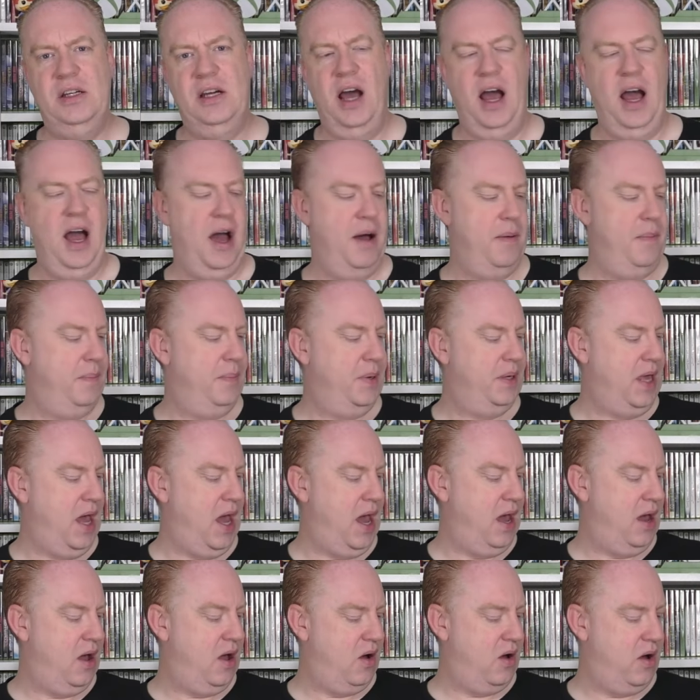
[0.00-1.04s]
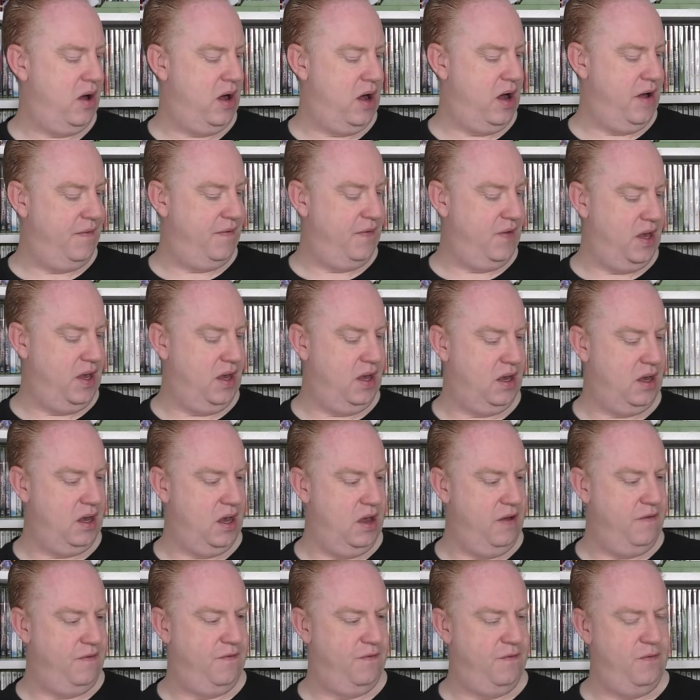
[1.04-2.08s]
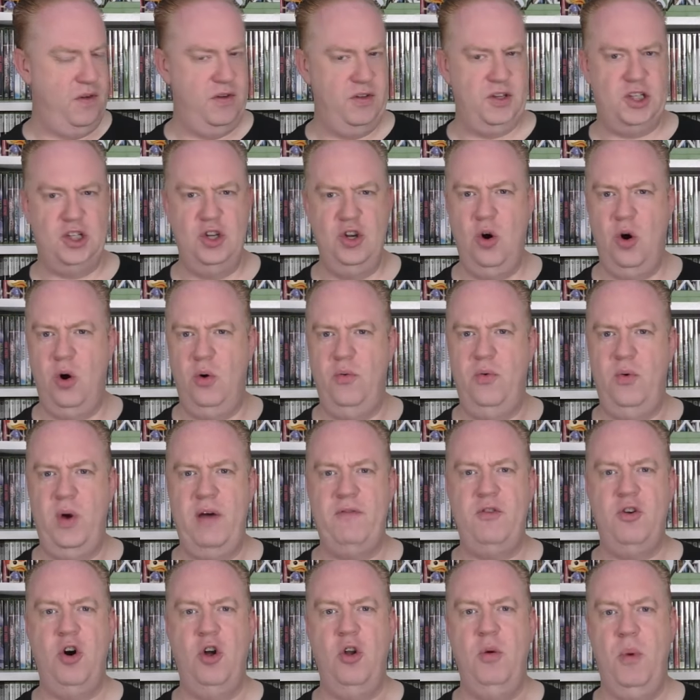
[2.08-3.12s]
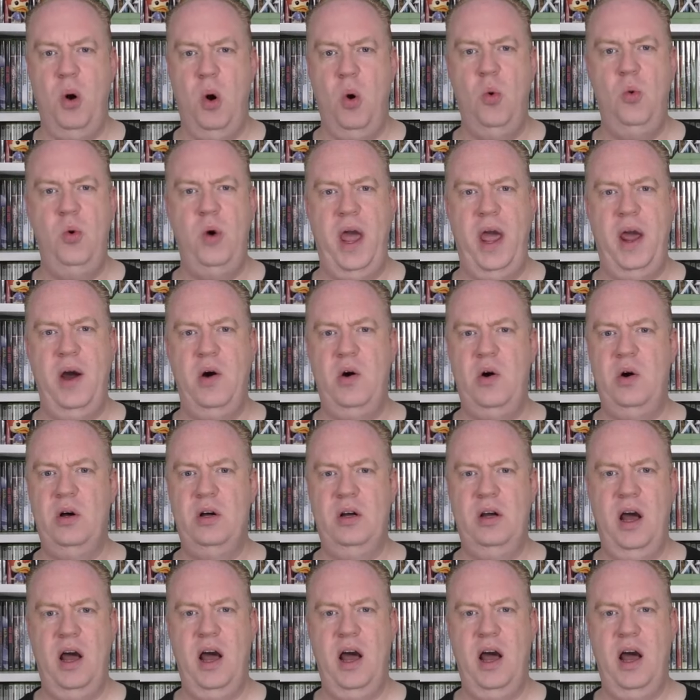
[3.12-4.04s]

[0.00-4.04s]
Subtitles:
But yeah, I think if it's not, if we haven't got them all now,